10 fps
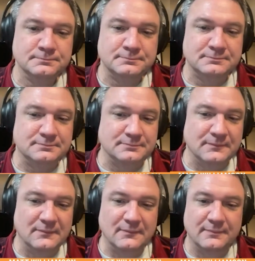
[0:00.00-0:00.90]

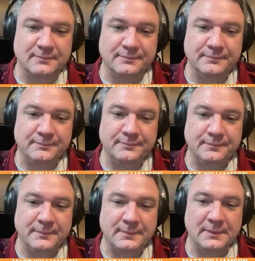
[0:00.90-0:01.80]

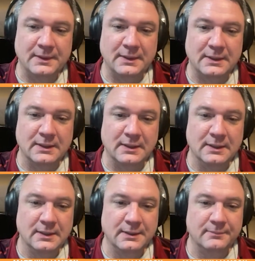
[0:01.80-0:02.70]

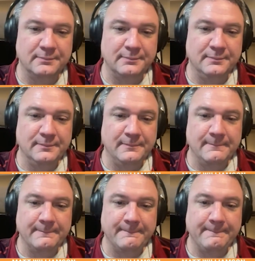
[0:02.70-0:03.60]

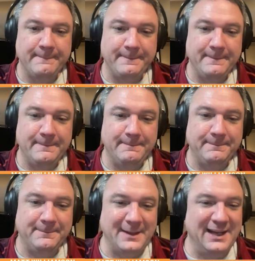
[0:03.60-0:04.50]

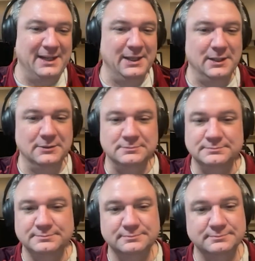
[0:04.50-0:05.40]

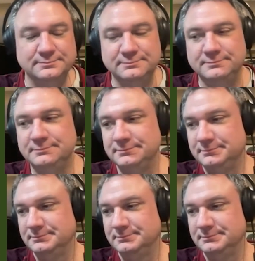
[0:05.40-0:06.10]
[no speech]